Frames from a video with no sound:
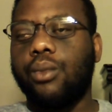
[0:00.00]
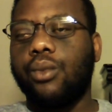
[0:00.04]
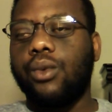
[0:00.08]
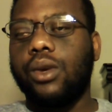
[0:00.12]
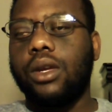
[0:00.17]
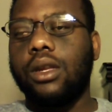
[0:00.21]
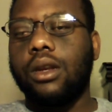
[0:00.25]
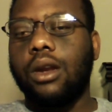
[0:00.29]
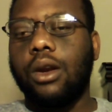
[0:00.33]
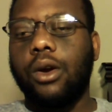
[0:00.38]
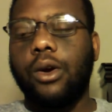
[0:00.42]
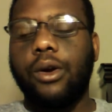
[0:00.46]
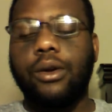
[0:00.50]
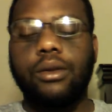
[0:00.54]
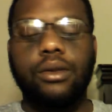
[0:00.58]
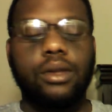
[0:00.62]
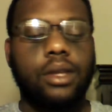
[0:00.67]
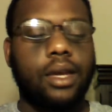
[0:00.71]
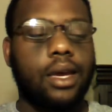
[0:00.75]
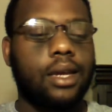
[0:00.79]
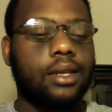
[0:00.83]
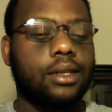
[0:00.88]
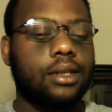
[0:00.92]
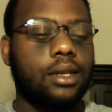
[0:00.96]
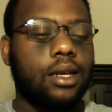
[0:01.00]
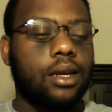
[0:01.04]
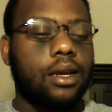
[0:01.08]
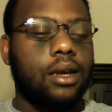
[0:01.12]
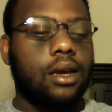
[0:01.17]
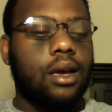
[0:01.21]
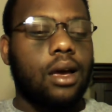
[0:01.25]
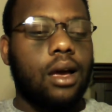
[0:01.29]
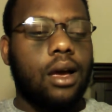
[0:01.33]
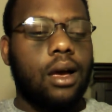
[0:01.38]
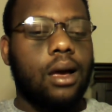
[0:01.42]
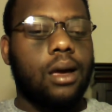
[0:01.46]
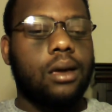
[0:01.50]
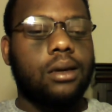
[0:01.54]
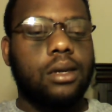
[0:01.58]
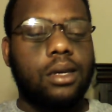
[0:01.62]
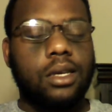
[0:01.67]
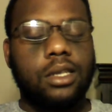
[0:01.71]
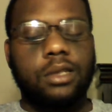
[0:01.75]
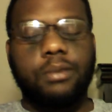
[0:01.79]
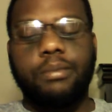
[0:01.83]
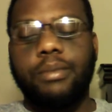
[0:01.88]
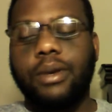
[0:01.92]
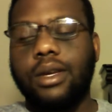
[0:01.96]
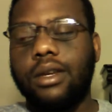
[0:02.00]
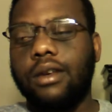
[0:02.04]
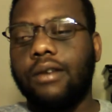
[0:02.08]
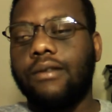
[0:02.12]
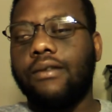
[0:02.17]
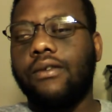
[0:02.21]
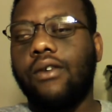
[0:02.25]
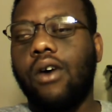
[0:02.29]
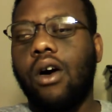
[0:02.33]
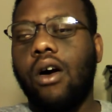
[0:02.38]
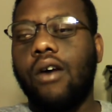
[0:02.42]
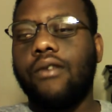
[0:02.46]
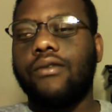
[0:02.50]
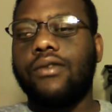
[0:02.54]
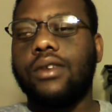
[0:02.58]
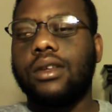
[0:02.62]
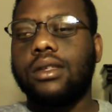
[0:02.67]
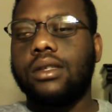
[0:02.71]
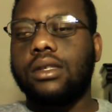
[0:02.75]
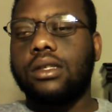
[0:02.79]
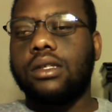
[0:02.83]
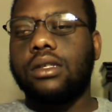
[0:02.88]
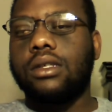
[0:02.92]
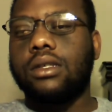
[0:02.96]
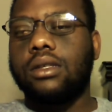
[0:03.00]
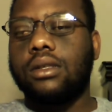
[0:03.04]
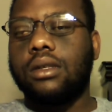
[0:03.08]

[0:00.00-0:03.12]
We learn that uh, he's been involved in